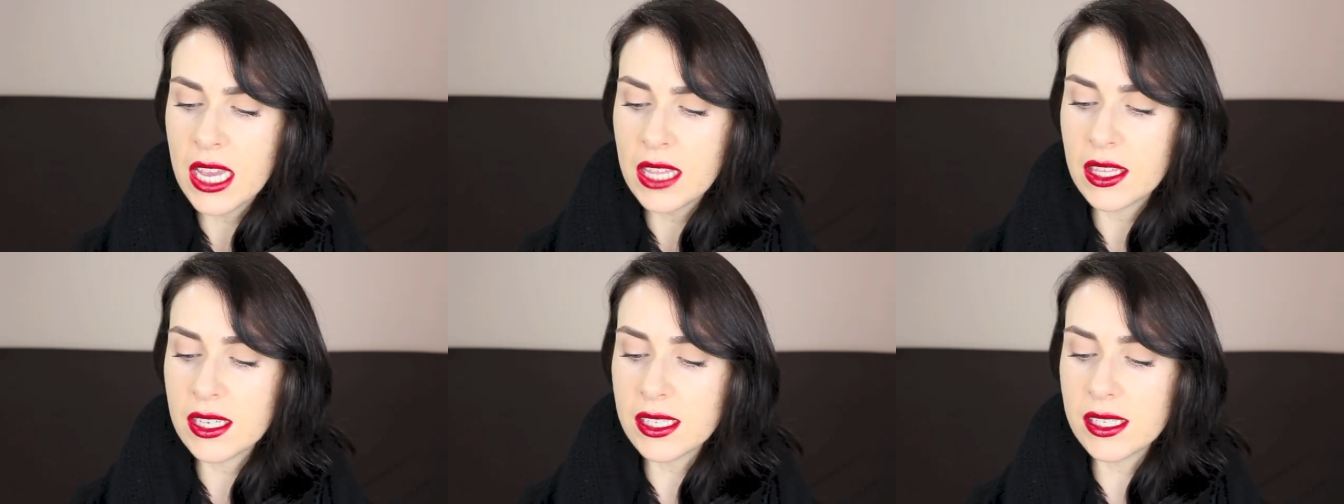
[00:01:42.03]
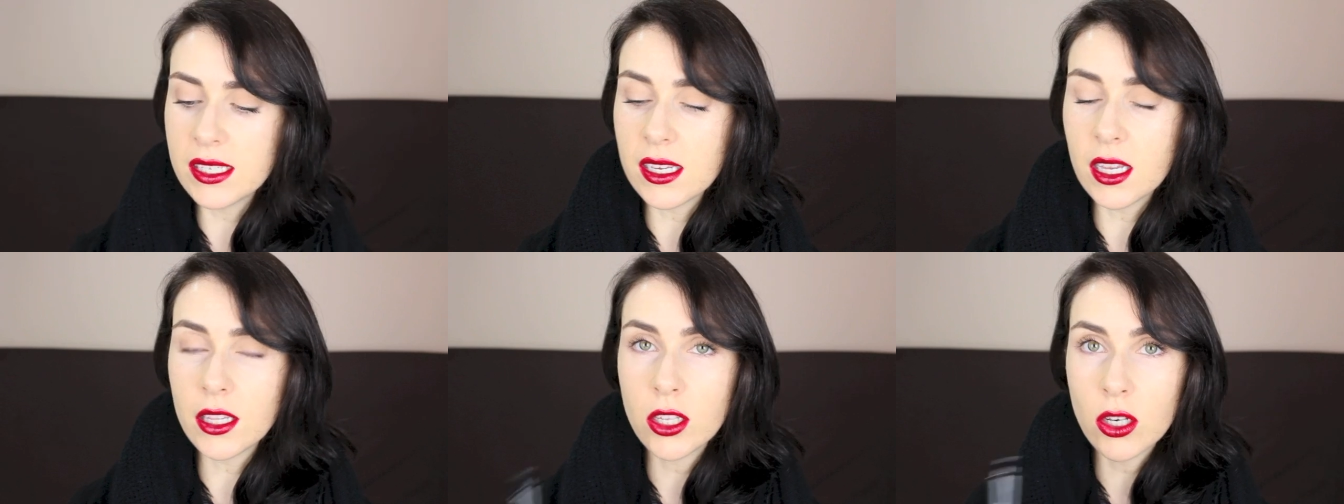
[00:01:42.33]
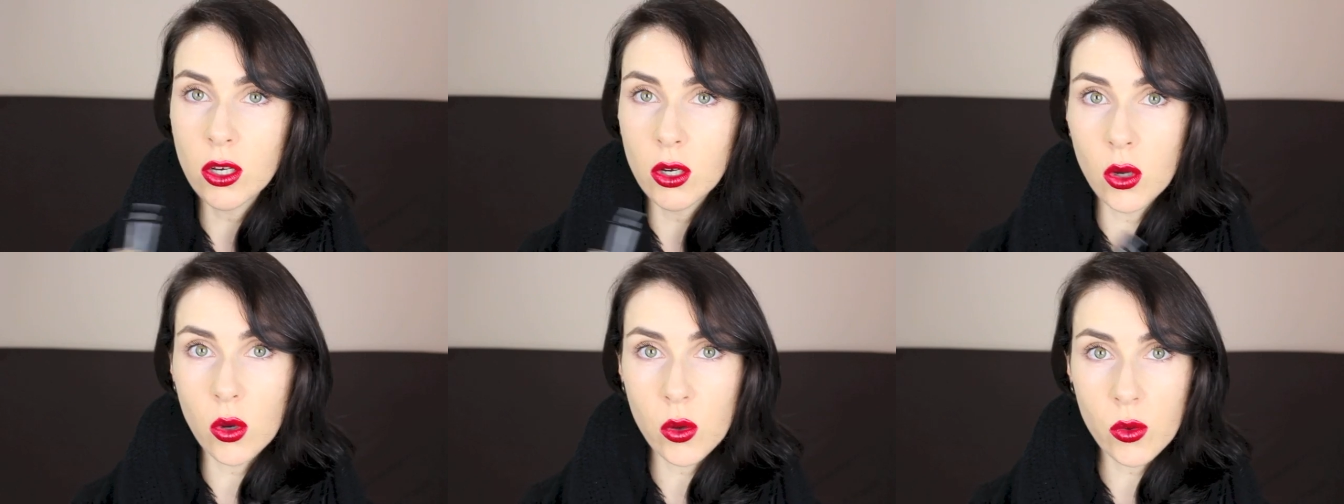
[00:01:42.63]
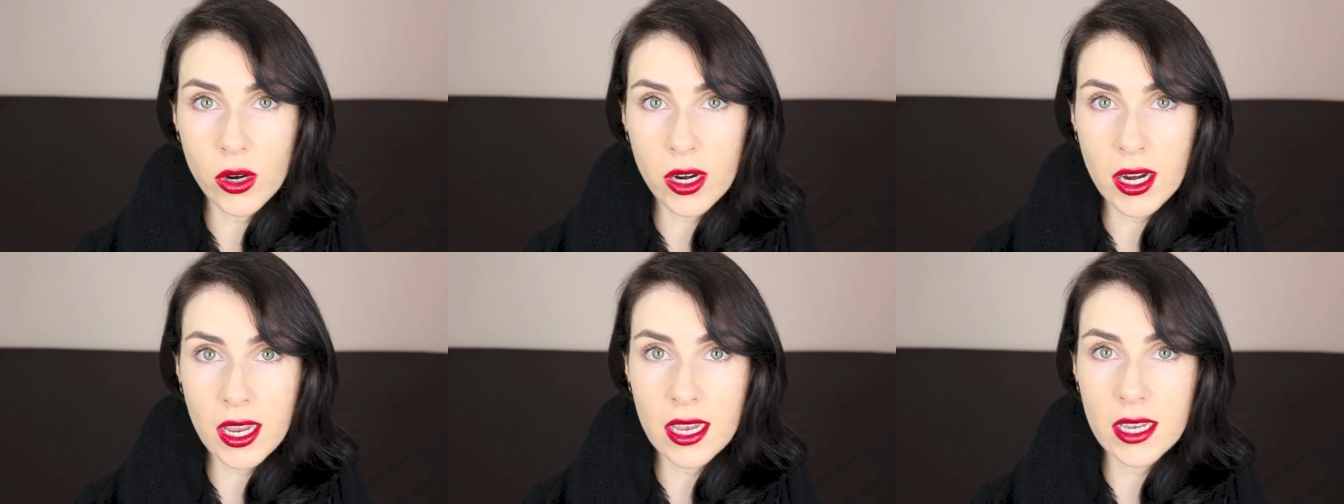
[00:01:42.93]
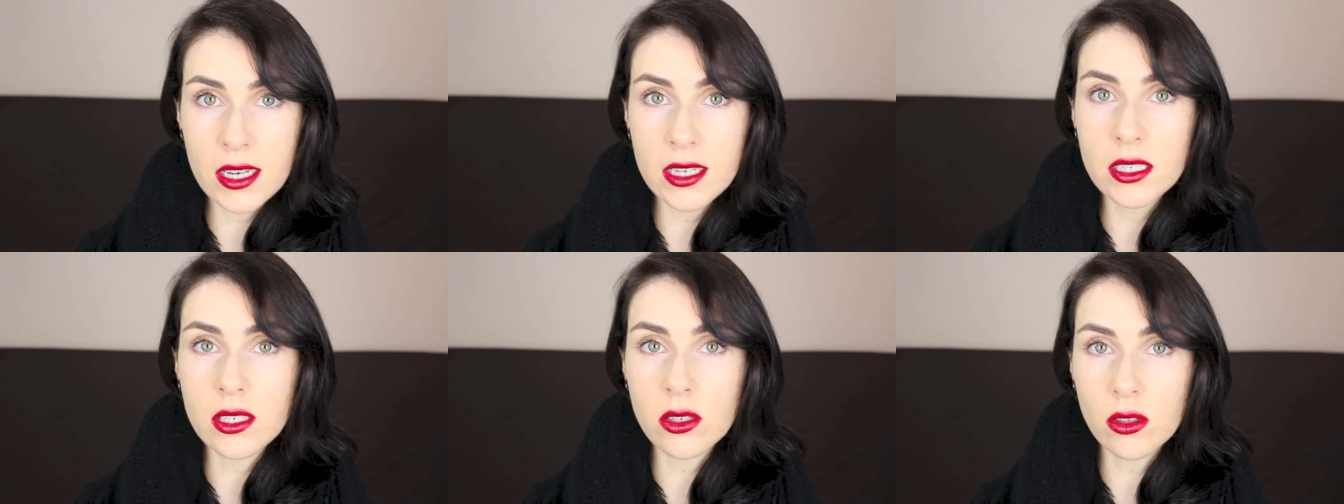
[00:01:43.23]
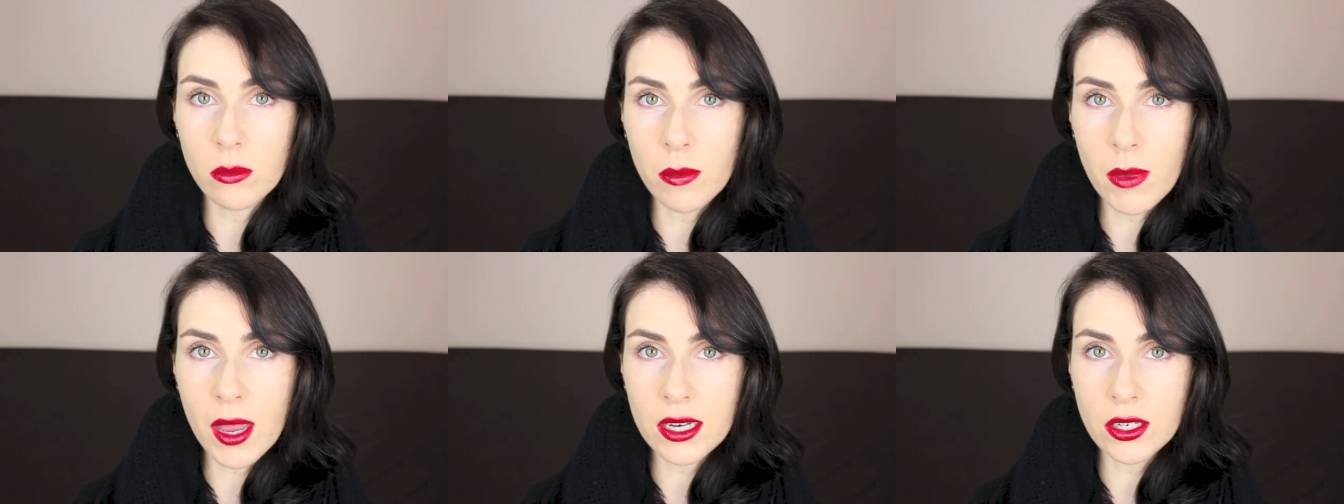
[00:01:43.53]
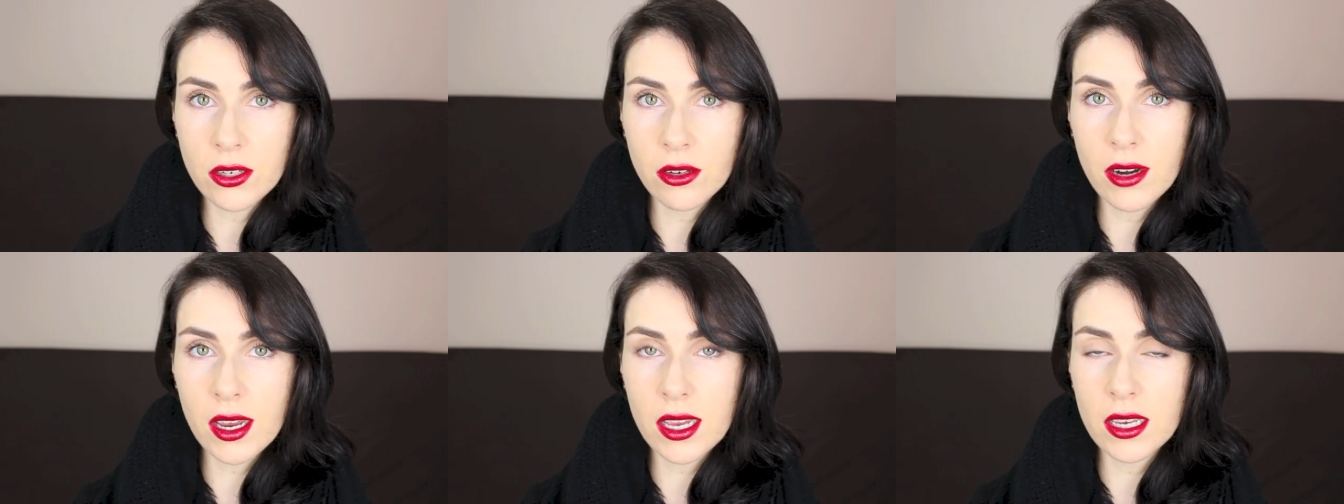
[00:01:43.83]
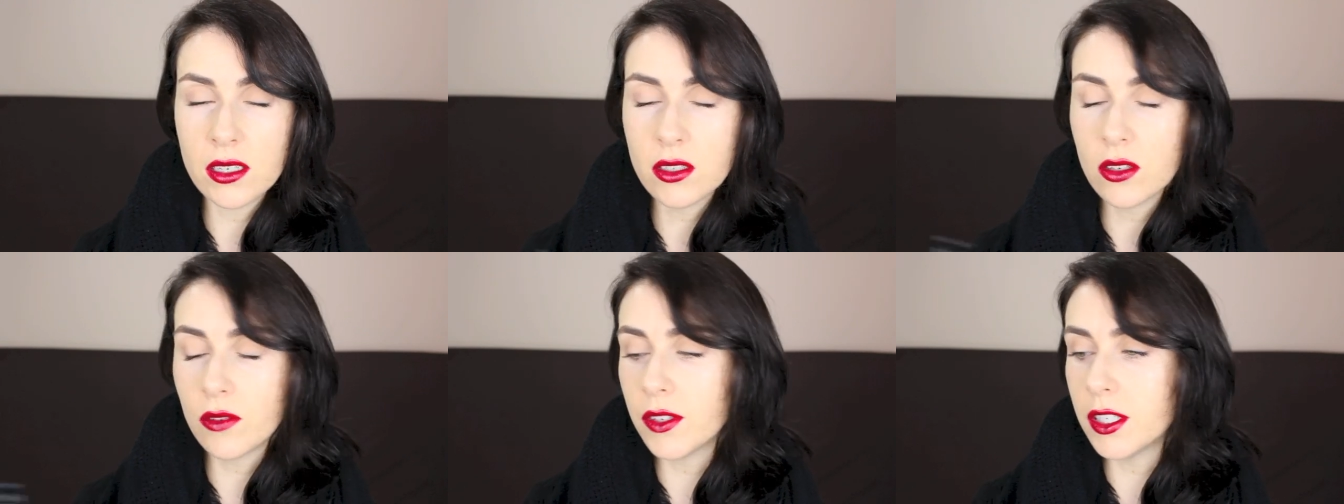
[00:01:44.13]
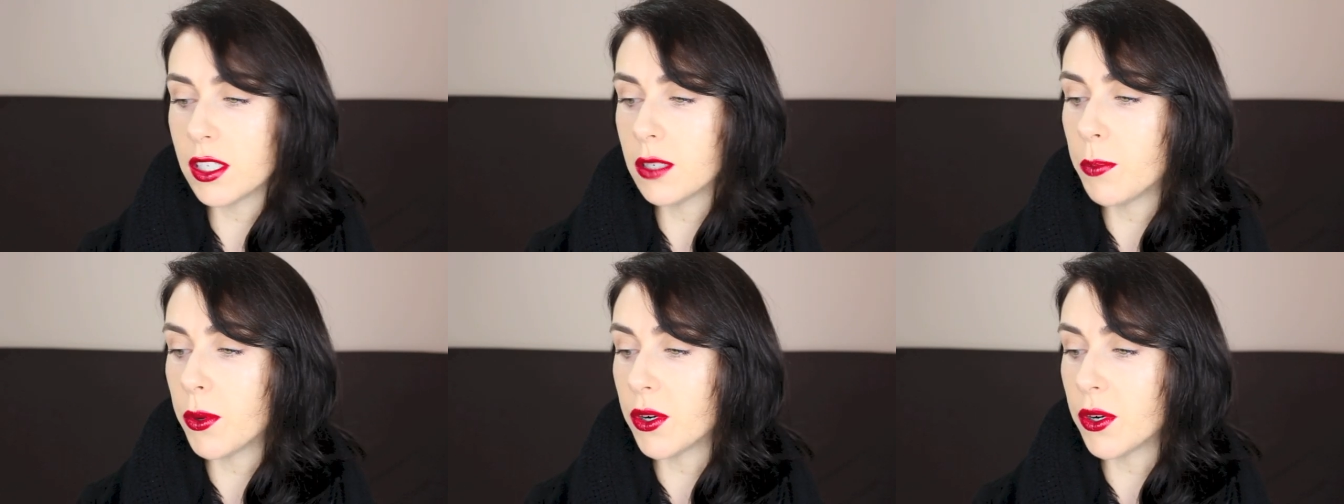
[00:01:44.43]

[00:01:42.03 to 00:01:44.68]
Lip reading: This is on the lower end, so the matter end of it,